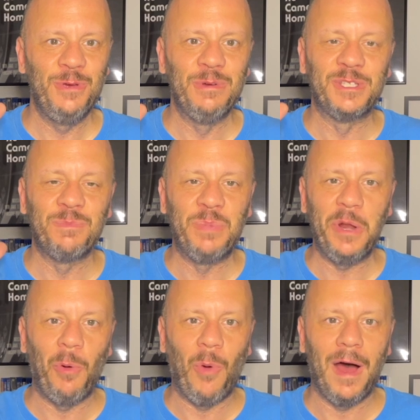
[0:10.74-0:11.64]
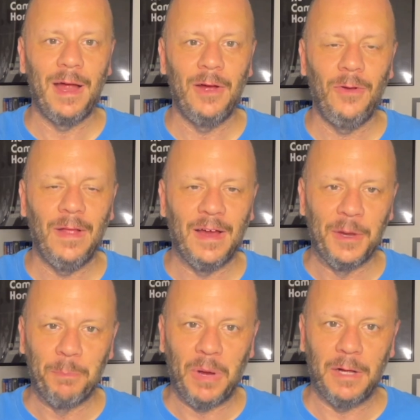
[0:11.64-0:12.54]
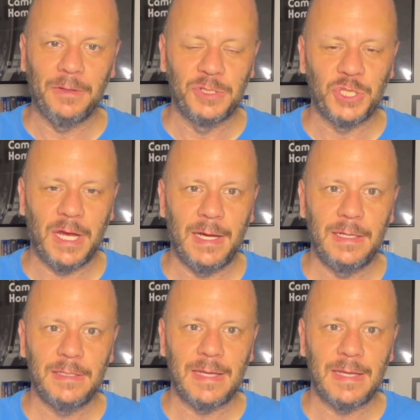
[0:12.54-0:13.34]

It's been a while. I apologize.